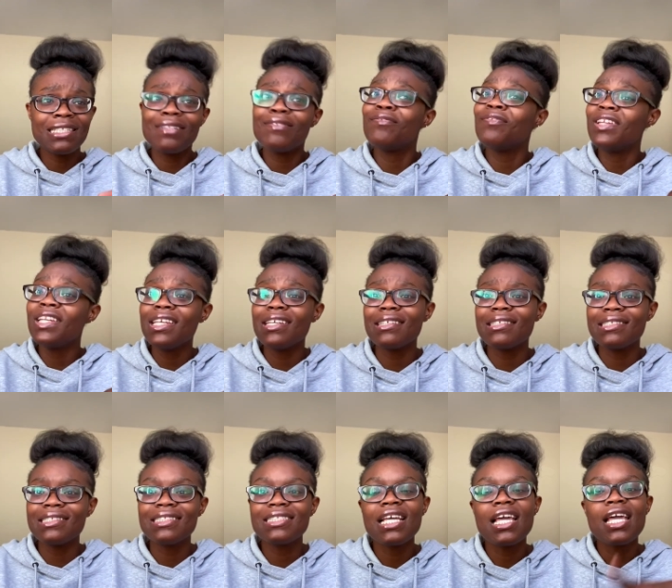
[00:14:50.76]

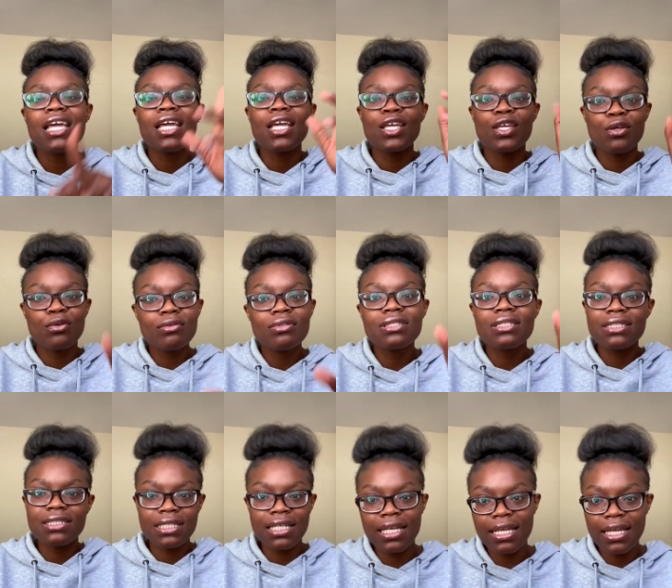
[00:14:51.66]
videos, you will
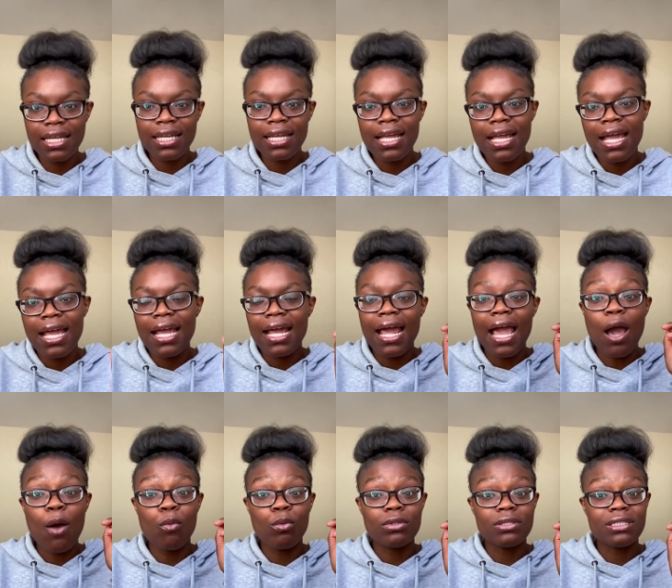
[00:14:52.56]
see
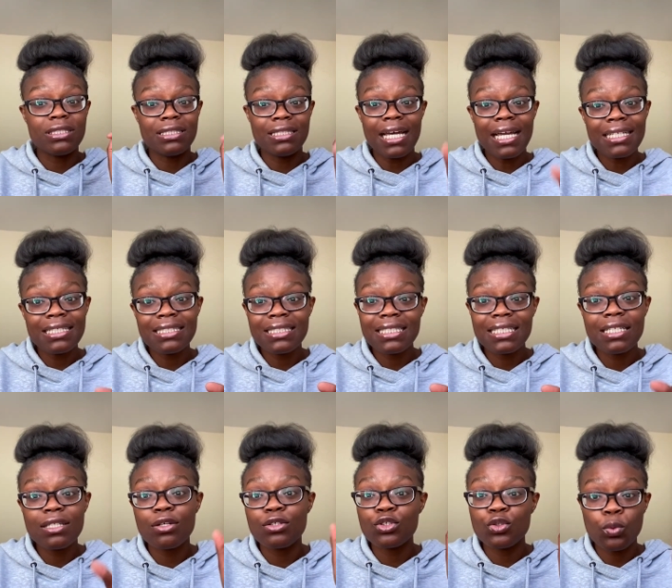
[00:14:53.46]
I was
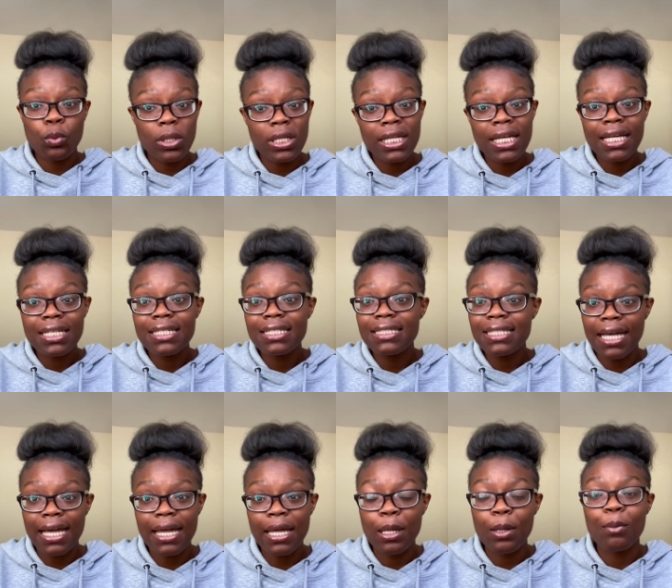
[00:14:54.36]
19 or 20 at the
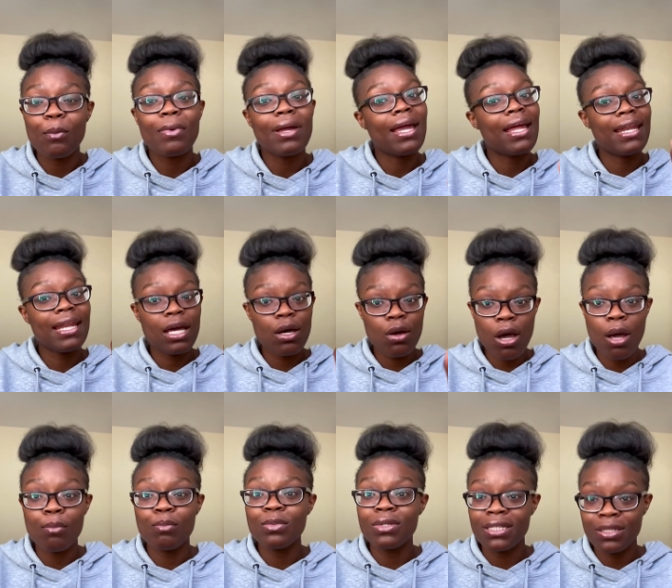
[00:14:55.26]
time, and now
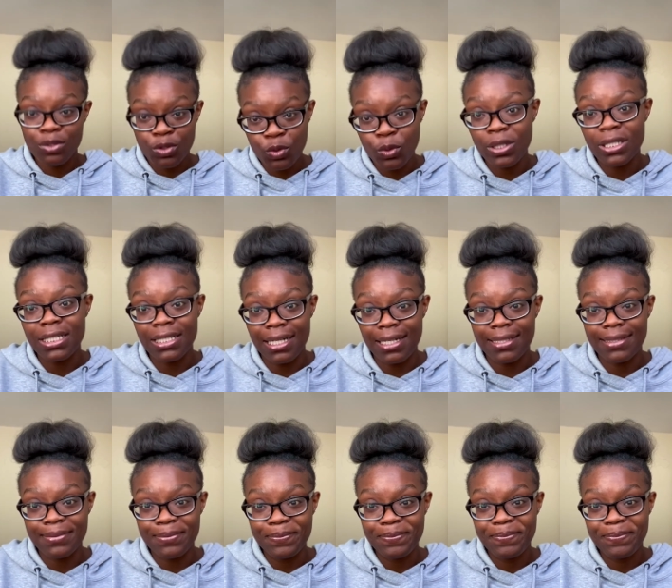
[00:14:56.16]
I'm 29.